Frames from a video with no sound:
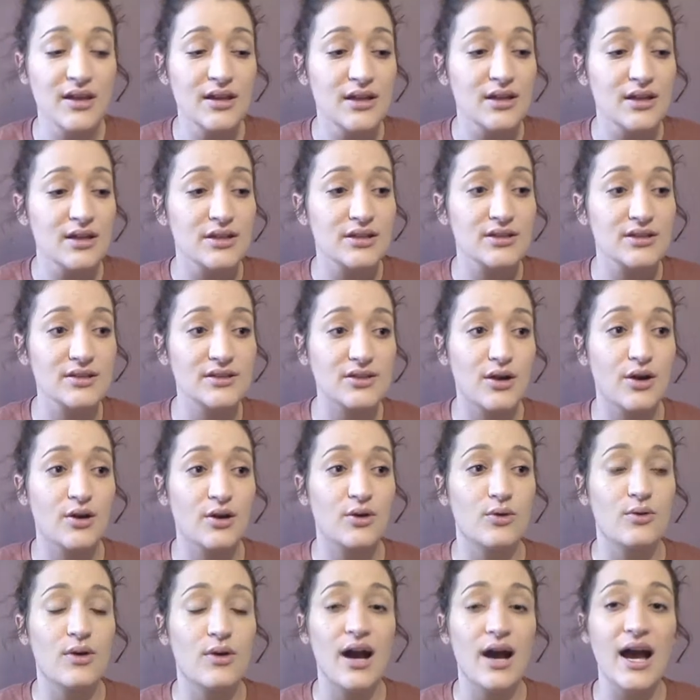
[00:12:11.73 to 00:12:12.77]

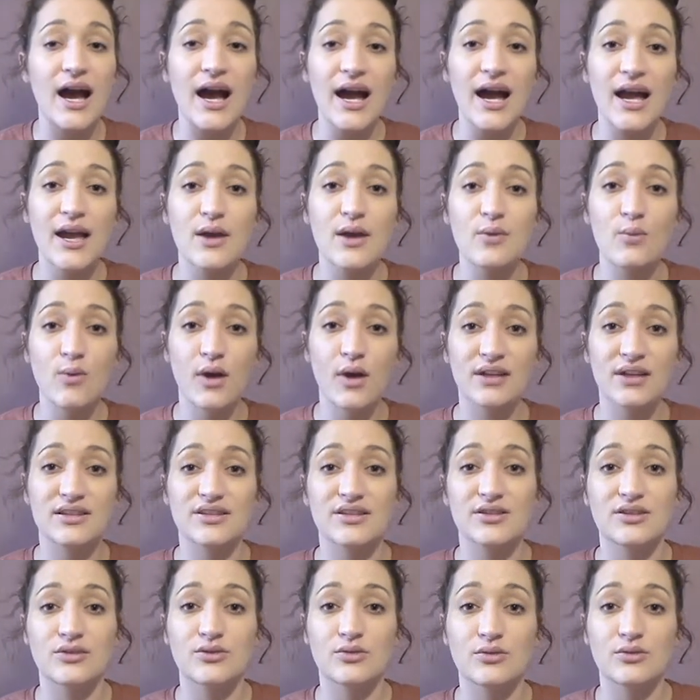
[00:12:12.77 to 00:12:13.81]
So I want
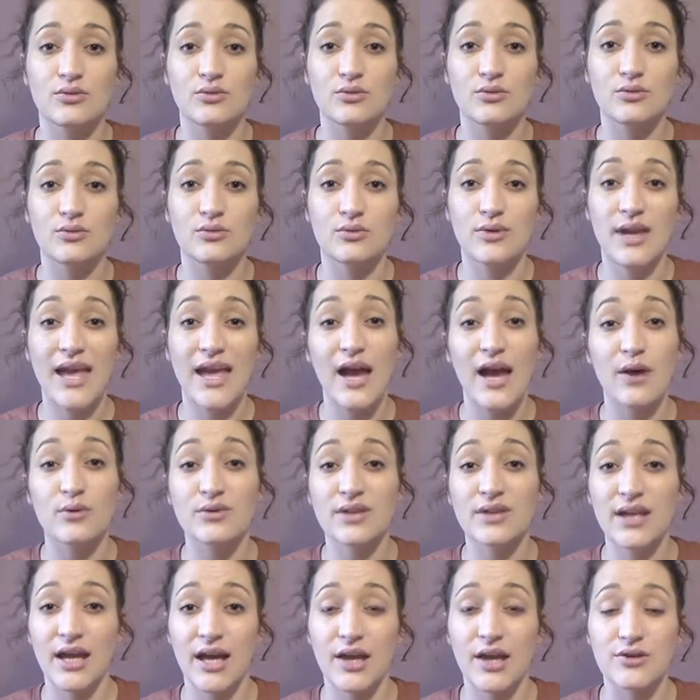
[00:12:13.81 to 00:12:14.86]
to count
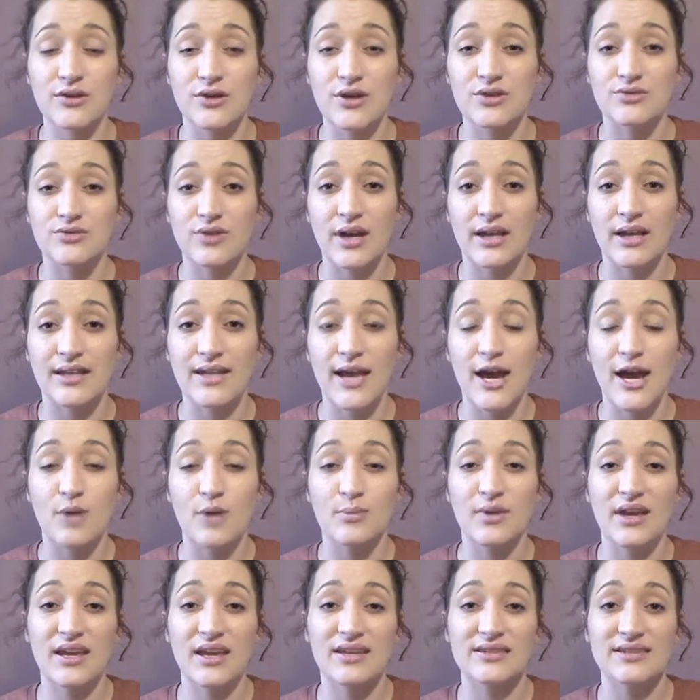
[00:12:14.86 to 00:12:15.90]
calories right now
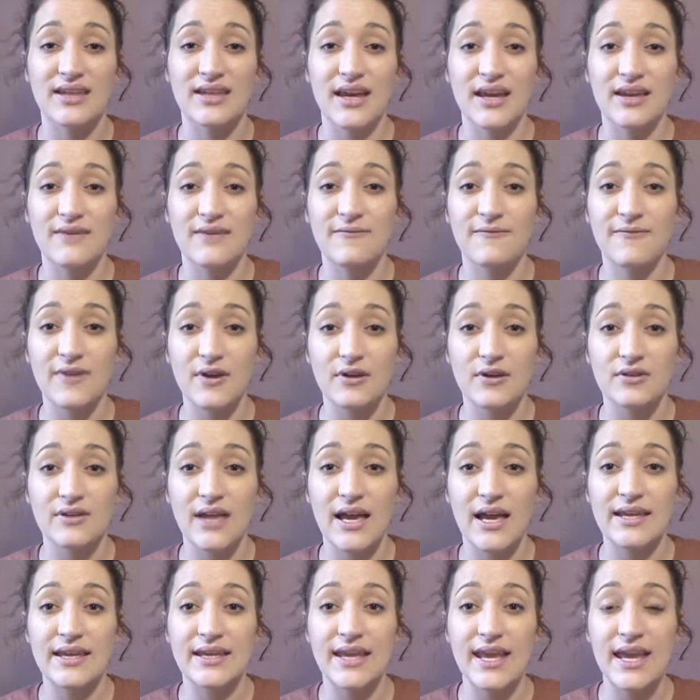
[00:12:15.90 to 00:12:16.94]
because I feel
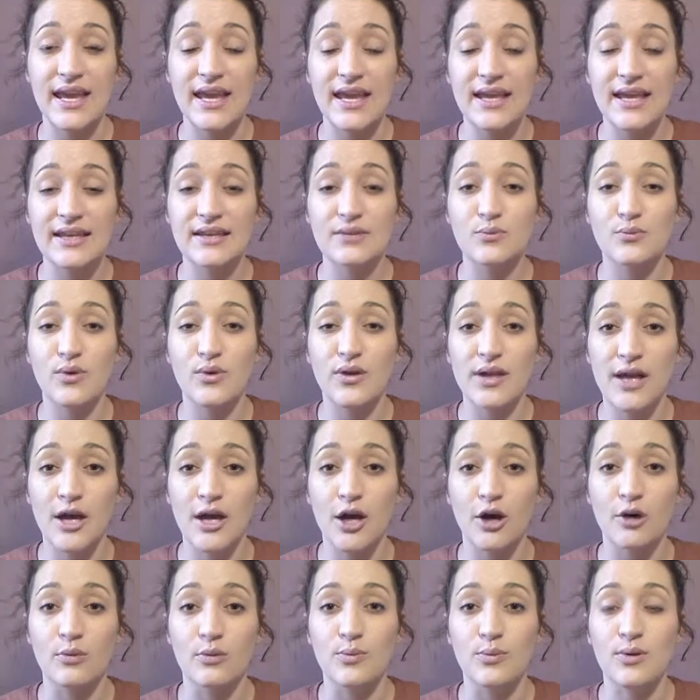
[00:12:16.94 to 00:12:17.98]
like it will
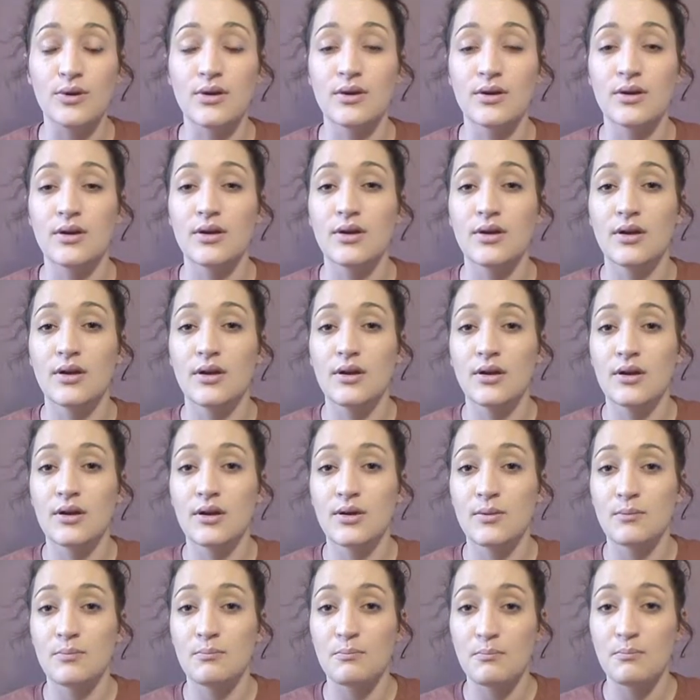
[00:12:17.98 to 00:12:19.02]
help
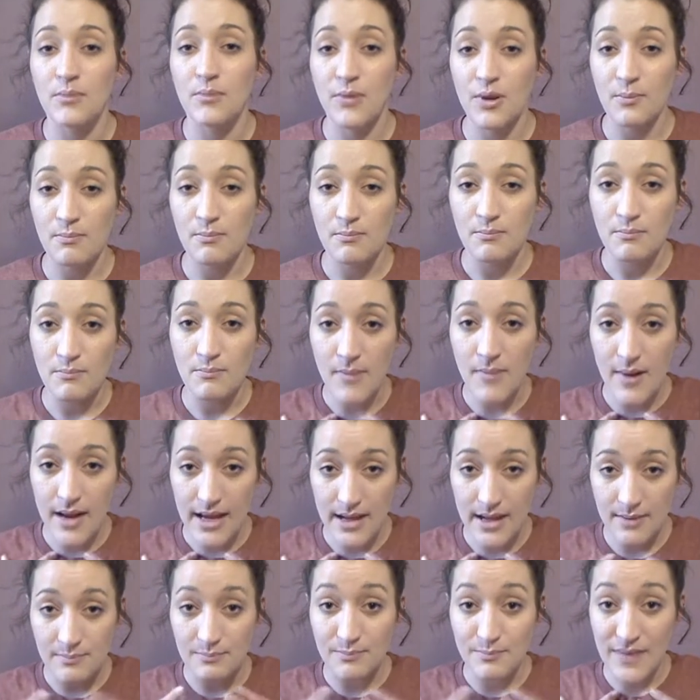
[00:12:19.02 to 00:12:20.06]

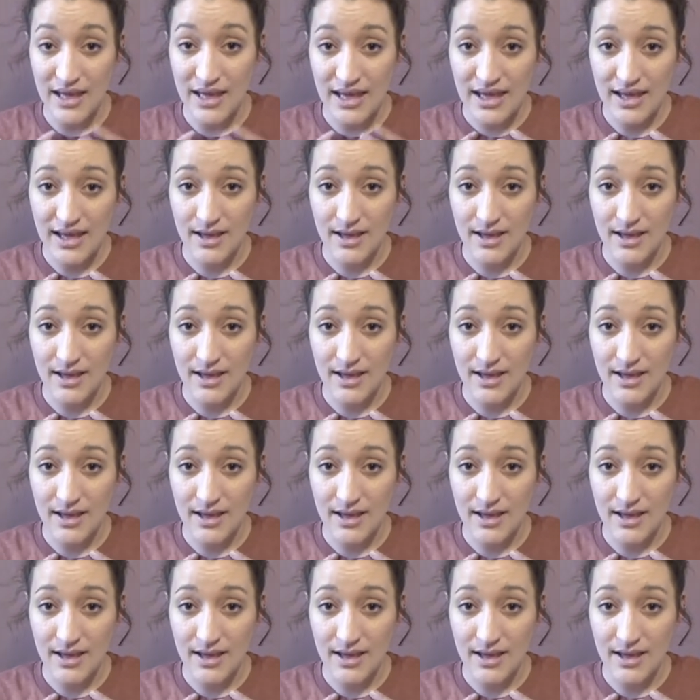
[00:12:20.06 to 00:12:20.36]
me